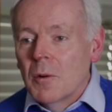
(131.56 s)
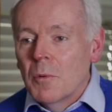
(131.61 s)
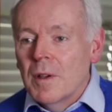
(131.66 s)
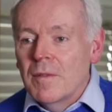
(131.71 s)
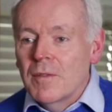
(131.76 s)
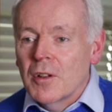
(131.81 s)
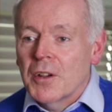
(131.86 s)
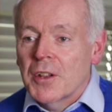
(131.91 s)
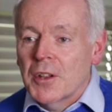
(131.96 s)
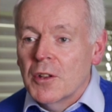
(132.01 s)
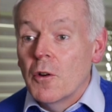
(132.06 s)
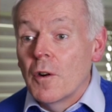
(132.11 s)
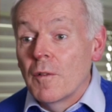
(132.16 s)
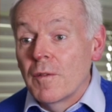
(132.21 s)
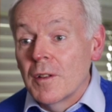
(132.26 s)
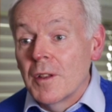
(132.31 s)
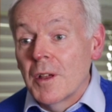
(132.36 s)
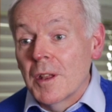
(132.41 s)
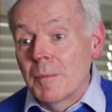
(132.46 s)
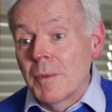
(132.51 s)
We've learned an
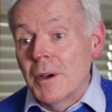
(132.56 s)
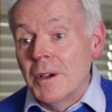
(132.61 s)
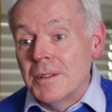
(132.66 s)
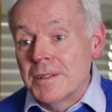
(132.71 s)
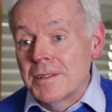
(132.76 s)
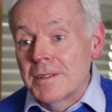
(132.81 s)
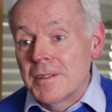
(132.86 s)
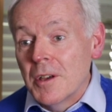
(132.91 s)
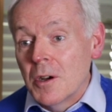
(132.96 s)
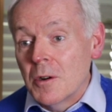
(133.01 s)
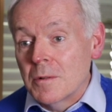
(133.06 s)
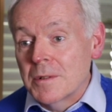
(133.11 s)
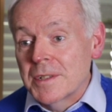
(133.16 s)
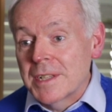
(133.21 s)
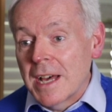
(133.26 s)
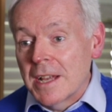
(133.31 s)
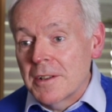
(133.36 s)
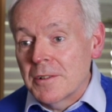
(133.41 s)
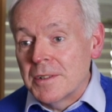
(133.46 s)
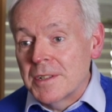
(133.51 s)
awful lot about the whole
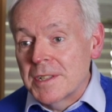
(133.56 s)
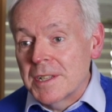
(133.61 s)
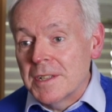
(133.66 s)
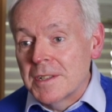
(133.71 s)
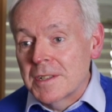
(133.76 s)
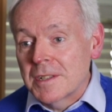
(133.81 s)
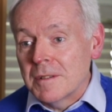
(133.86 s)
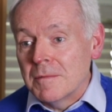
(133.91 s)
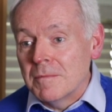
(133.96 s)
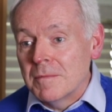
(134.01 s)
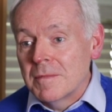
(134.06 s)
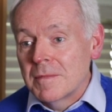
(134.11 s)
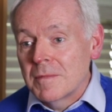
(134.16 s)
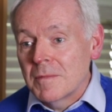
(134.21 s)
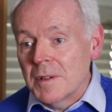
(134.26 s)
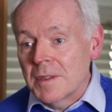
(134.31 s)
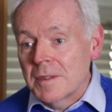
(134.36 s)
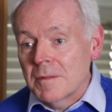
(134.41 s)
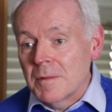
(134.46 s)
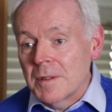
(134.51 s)
Saturn system
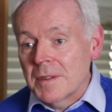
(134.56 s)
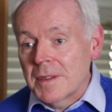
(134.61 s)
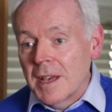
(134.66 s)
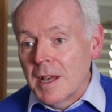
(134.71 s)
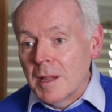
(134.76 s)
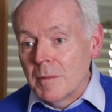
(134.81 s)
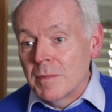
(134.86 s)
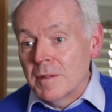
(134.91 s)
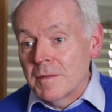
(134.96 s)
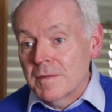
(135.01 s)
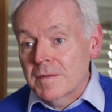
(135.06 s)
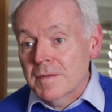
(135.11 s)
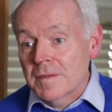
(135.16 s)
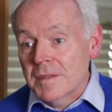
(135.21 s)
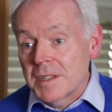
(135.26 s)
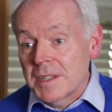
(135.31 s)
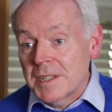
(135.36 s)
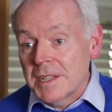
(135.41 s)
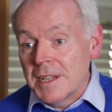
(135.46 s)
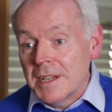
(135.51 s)
with the help
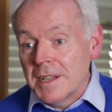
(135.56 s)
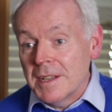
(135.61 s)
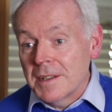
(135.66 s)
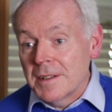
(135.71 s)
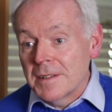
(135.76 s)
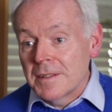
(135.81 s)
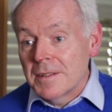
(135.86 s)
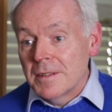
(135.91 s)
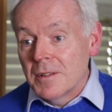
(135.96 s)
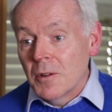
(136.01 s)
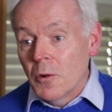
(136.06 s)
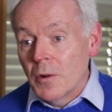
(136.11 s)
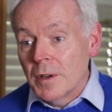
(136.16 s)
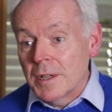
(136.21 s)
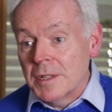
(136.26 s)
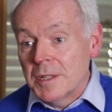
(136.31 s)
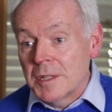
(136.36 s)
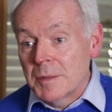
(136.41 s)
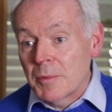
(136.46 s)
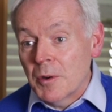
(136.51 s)
of Cassini and
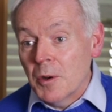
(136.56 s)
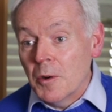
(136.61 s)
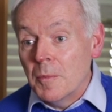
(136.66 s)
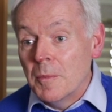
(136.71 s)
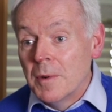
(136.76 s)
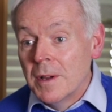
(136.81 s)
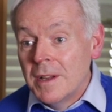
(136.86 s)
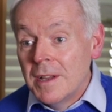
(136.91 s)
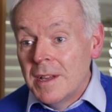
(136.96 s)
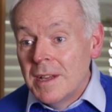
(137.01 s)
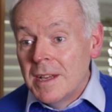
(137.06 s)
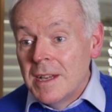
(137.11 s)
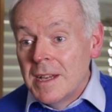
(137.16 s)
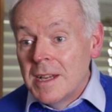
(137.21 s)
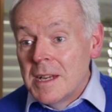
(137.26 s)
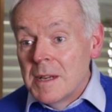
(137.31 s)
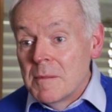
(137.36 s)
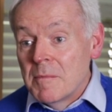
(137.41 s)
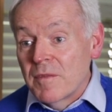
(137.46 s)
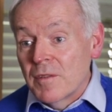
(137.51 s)
Huygens' probe.
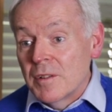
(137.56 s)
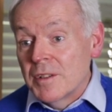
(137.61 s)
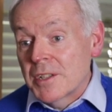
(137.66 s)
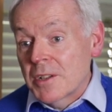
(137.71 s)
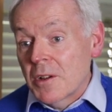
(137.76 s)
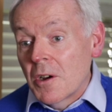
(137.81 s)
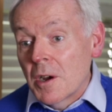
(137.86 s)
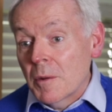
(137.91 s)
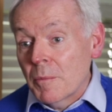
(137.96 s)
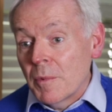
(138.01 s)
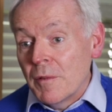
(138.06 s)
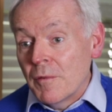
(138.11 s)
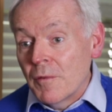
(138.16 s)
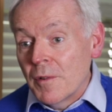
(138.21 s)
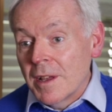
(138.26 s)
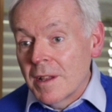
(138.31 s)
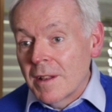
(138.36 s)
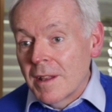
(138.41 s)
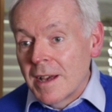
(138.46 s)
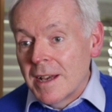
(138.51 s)
For a start, we've
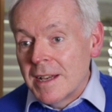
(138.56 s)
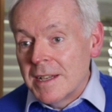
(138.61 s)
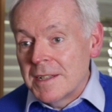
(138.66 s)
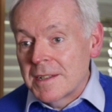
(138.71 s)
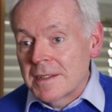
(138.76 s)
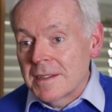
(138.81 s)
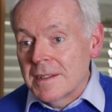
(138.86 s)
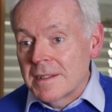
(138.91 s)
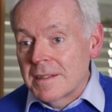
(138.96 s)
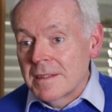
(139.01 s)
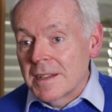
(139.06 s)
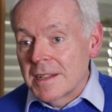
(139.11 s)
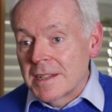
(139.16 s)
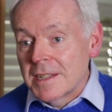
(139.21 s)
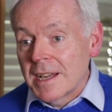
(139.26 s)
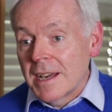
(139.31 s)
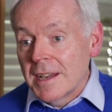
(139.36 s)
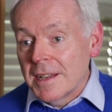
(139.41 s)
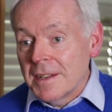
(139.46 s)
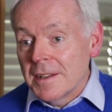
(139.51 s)
realized that the
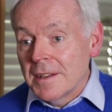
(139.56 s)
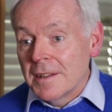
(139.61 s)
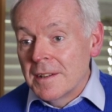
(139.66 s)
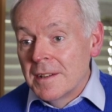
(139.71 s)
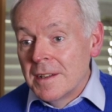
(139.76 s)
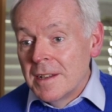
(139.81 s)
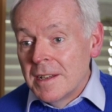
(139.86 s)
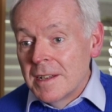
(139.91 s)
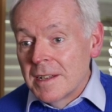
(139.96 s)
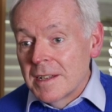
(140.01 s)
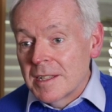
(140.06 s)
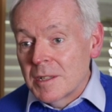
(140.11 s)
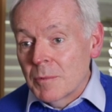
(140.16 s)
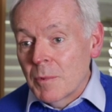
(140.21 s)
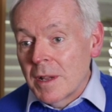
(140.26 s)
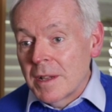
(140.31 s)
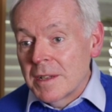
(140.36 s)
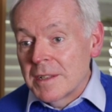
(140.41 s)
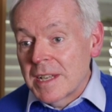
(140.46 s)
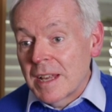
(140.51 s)
Titan, as
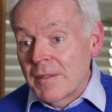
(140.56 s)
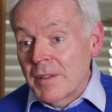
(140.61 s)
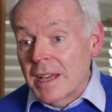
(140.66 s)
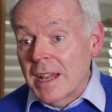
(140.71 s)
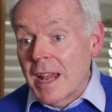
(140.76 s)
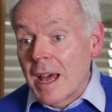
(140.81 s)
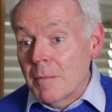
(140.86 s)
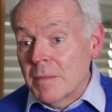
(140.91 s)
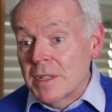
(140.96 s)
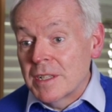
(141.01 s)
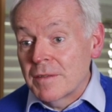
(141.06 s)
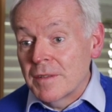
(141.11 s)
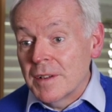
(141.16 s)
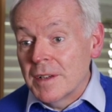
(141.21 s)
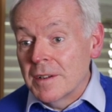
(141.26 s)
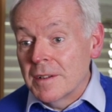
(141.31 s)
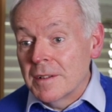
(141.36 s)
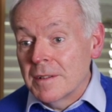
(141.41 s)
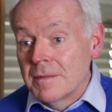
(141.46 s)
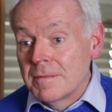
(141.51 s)
well as having an
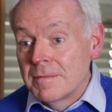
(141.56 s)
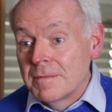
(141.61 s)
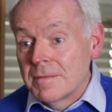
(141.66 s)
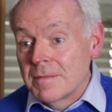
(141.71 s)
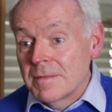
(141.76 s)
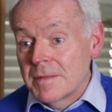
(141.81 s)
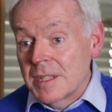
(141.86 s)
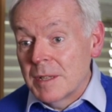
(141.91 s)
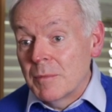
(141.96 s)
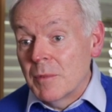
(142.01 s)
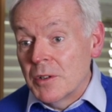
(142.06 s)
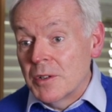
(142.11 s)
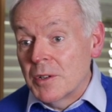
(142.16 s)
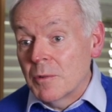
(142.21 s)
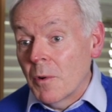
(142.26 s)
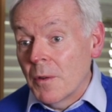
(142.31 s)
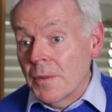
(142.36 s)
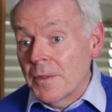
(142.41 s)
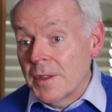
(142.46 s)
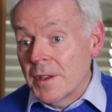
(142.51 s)
atmosphere similar to
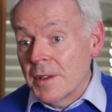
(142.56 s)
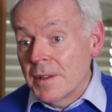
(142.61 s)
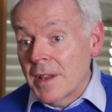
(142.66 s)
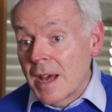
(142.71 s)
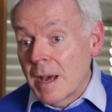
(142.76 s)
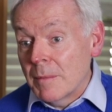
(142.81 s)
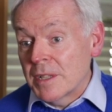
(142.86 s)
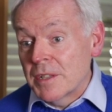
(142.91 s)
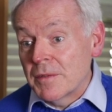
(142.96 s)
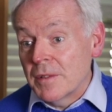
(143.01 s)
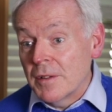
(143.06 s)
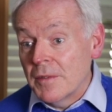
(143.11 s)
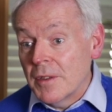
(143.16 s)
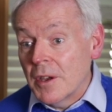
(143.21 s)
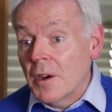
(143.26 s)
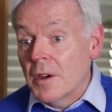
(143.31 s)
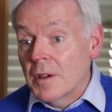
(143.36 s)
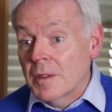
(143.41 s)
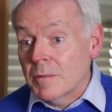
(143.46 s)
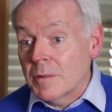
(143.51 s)
what the atmosphere of
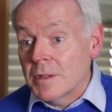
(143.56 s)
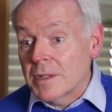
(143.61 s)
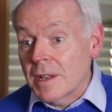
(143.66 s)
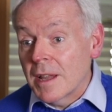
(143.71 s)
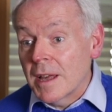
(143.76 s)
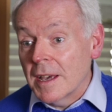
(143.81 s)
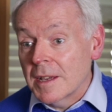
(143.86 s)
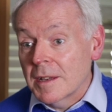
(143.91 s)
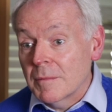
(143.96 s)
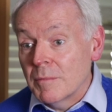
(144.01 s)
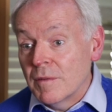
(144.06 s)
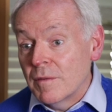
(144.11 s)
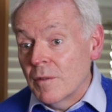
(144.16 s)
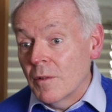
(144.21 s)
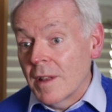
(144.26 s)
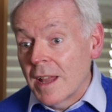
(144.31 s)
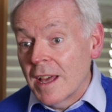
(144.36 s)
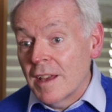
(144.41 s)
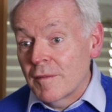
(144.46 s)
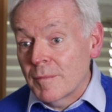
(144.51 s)
the Earth was like
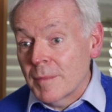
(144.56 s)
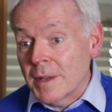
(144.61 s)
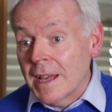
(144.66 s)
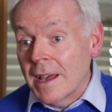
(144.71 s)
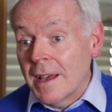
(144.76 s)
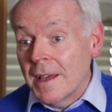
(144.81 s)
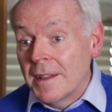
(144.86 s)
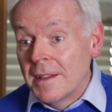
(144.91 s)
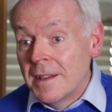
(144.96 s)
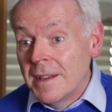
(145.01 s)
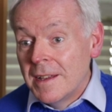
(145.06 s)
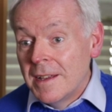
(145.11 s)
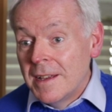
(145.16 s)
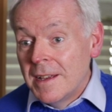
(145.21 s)
before life began,